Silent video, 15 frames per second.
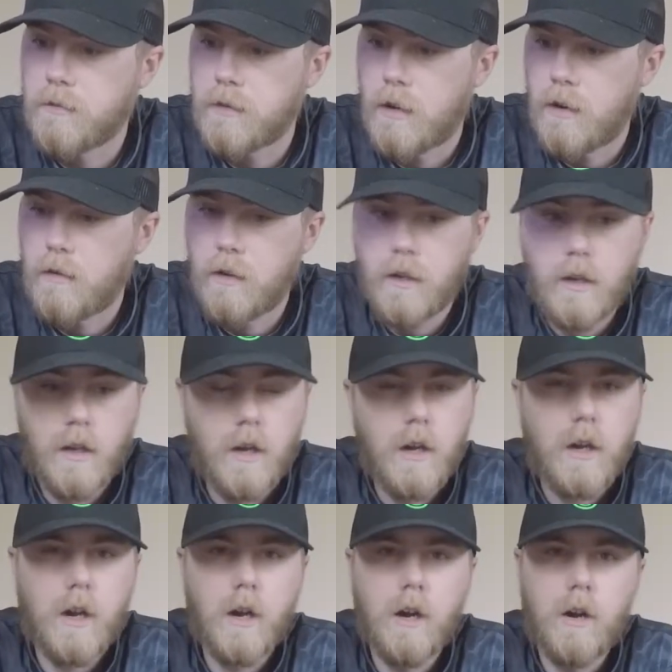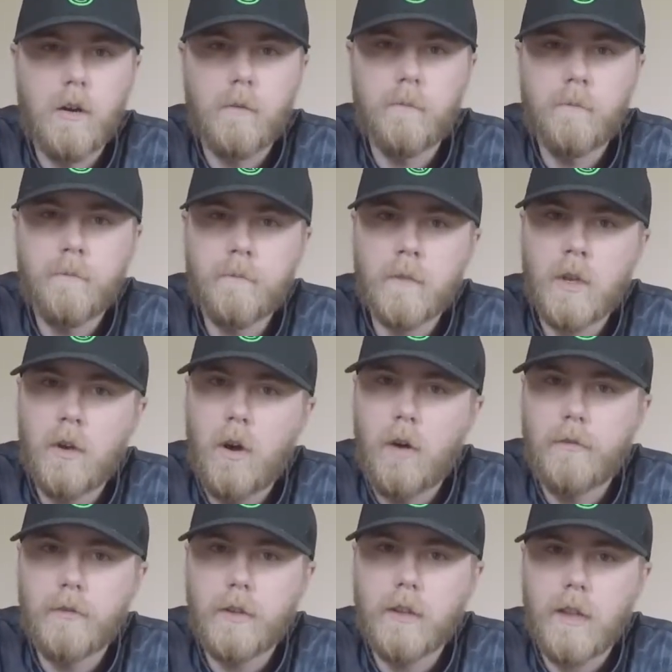So
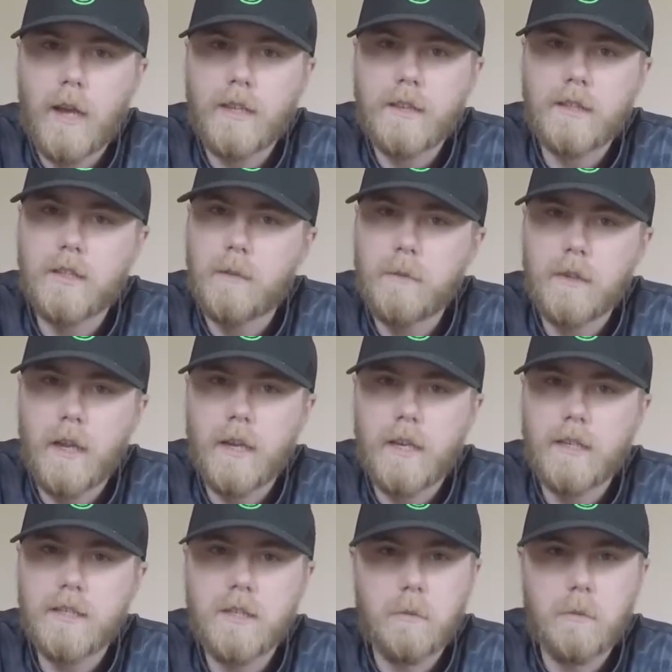hopefully you like something like this,